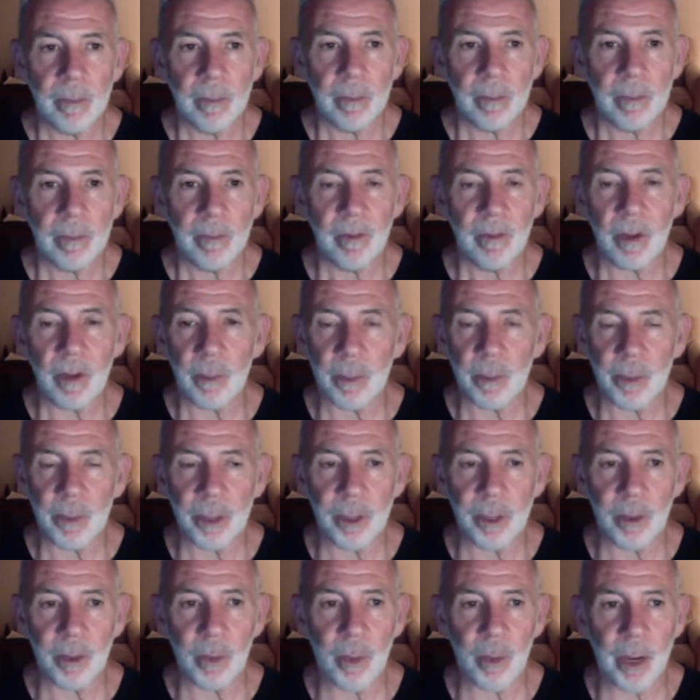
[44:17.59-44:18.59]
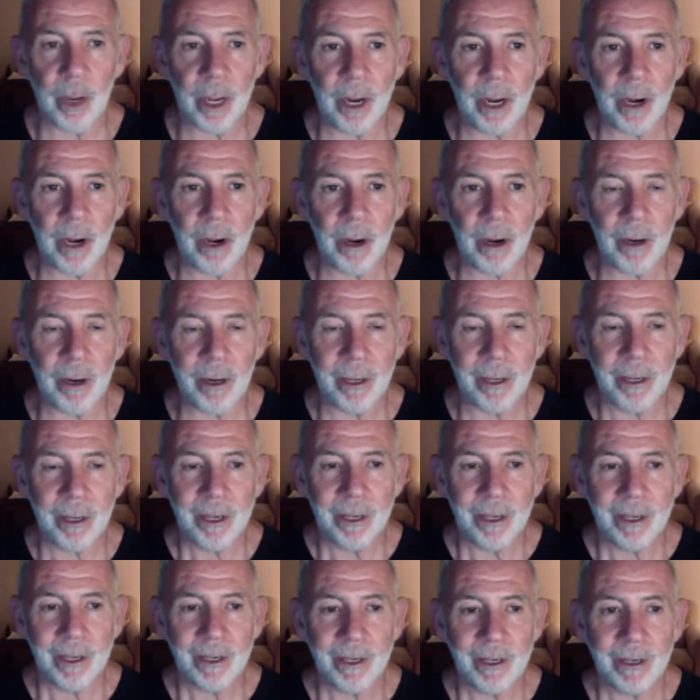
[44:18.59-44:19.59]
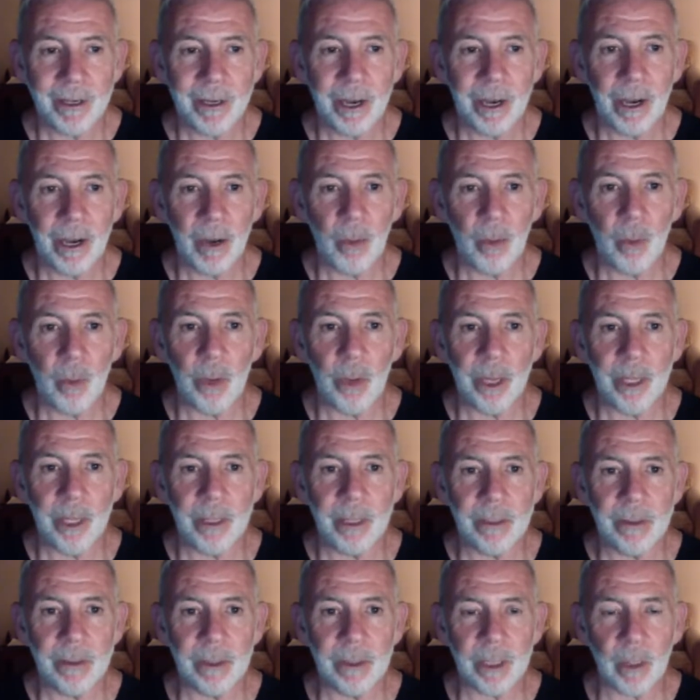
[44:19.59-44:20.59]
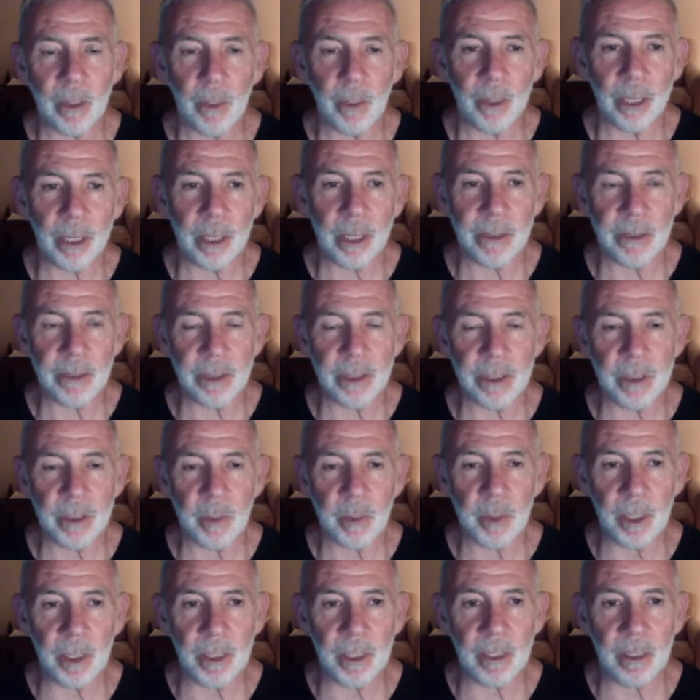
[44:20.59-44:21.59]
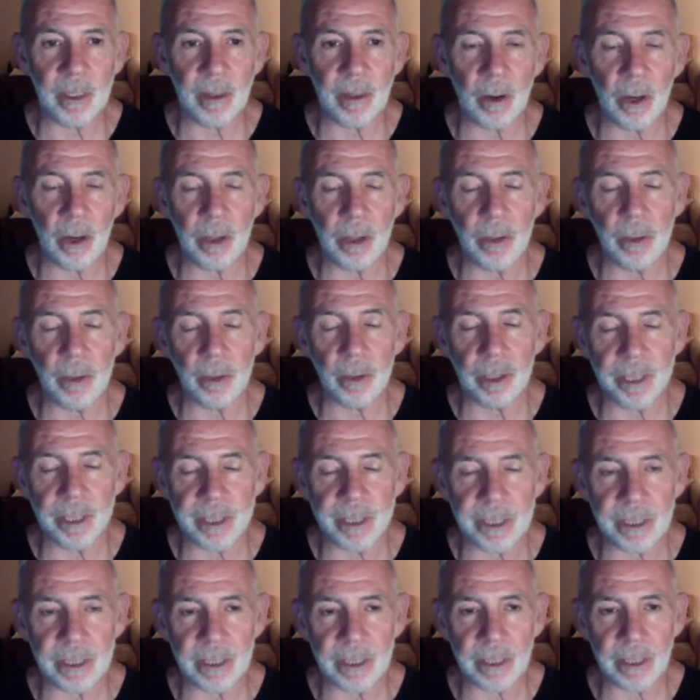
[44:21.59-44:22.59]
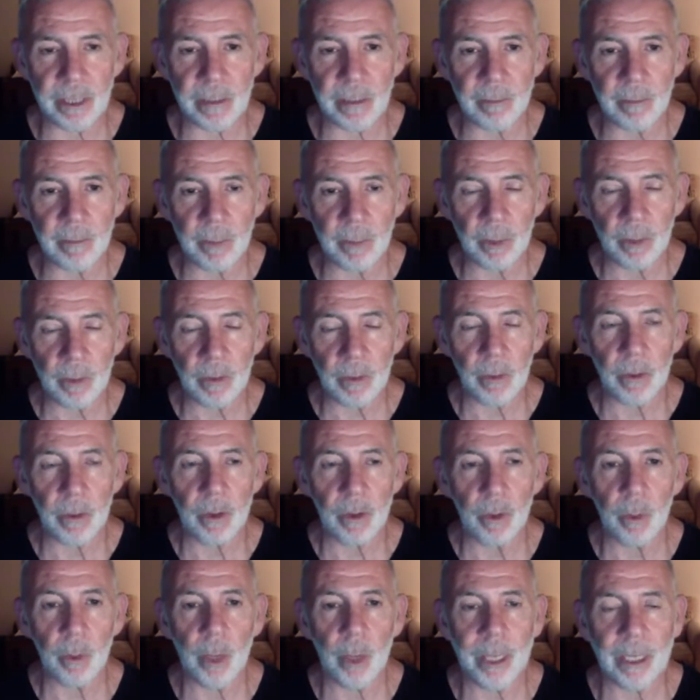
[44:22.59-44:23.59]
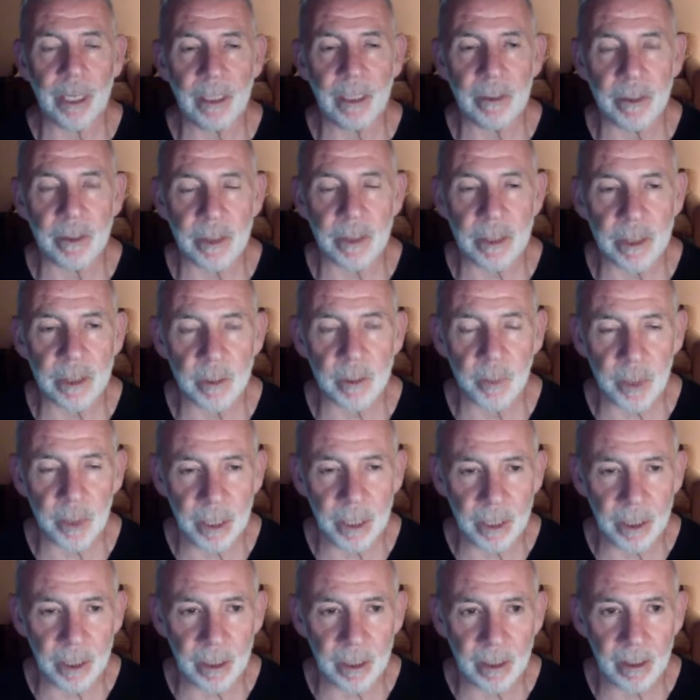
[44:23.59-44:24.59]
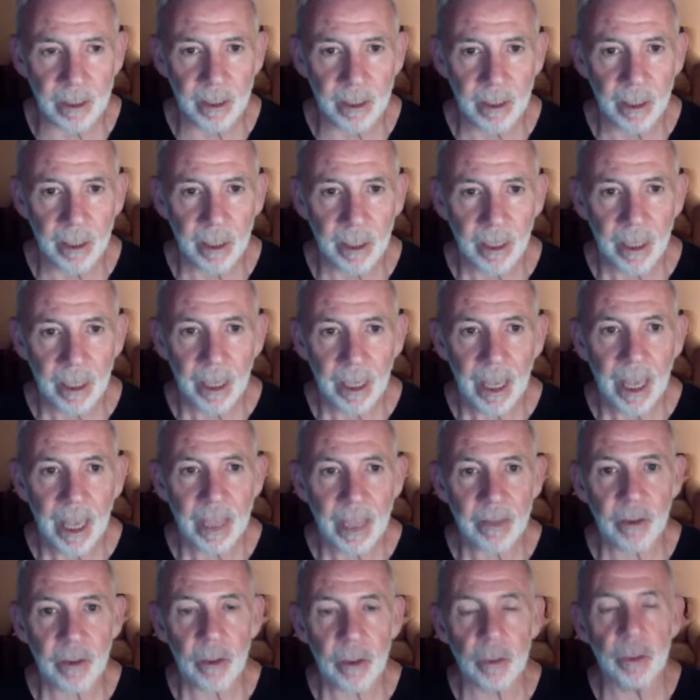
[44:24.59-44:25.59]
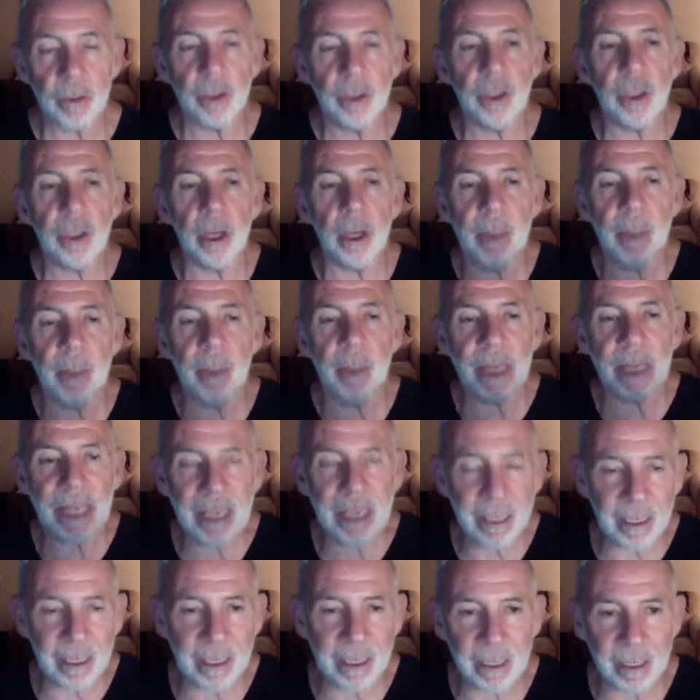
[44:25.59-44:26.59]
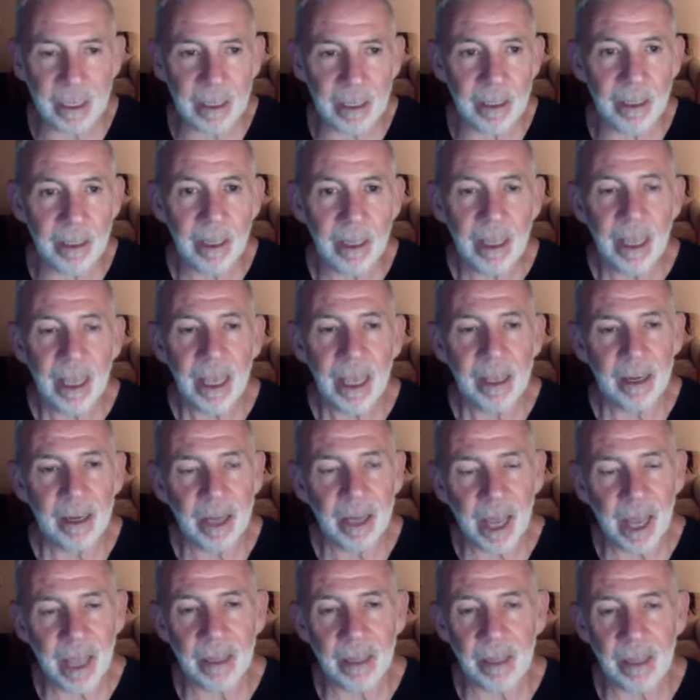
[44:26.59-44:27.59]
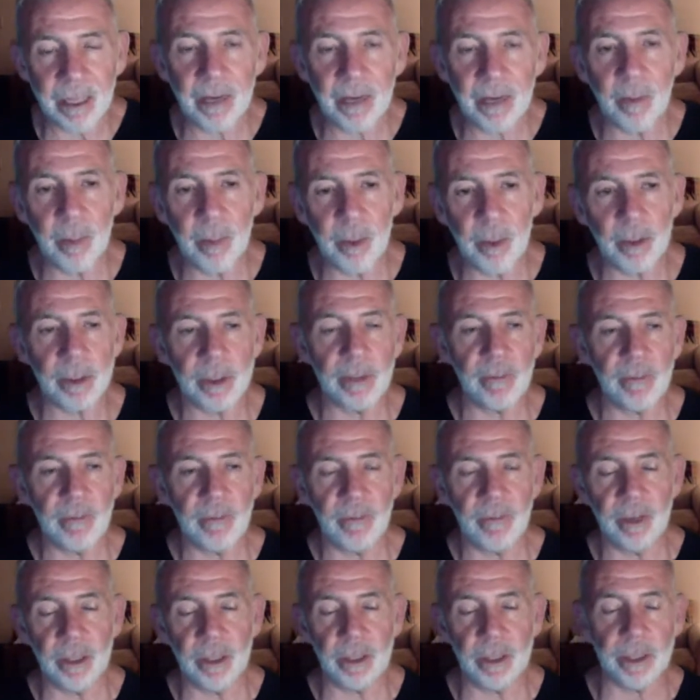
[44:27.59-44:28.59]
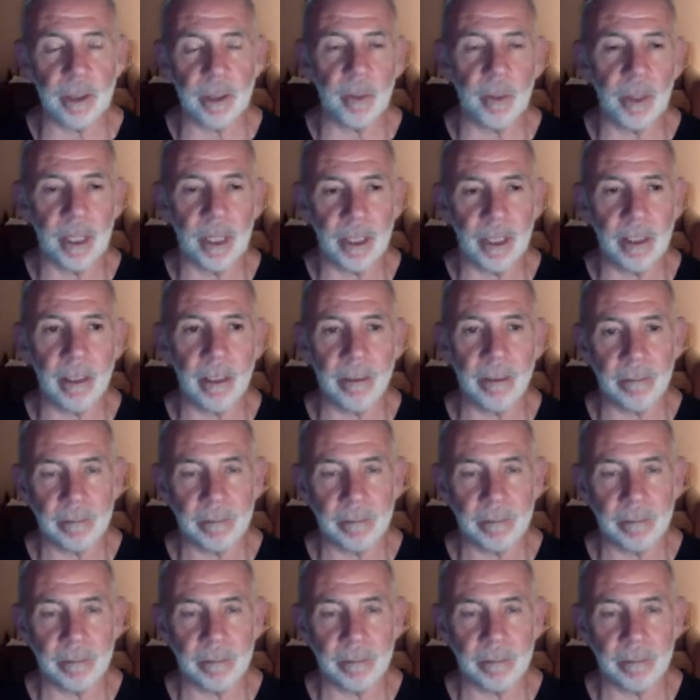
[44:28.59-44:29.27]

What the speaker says: something where when someone else is speaking, are you listening or are you waiting to speak? And do you jump in and not let a person finish speaking?